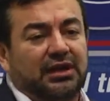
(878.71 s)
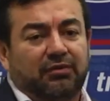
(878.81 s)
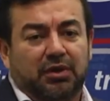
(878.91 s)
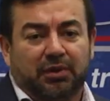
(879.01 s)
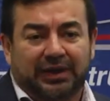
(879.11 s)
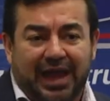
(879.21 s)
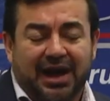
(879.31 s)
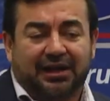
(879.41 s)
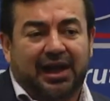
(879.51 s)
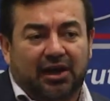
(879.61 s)
We will
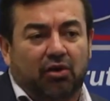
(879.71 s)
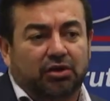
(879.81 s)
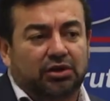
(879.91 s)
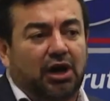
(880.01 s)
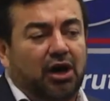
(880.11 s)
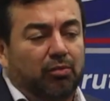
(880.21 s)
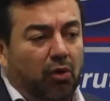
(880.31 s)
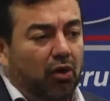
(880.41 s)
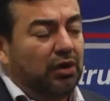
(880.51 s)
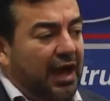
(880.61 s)
act according to our
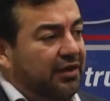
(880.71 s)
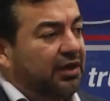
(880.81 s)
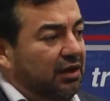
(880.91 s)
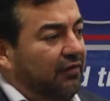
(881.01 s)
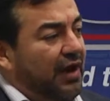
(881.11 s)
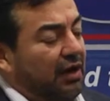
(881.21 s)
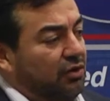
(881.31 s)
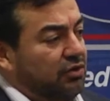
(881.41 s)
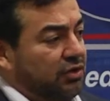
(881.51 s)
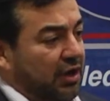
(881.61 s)
moral ethical
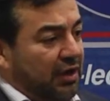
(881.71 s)
values,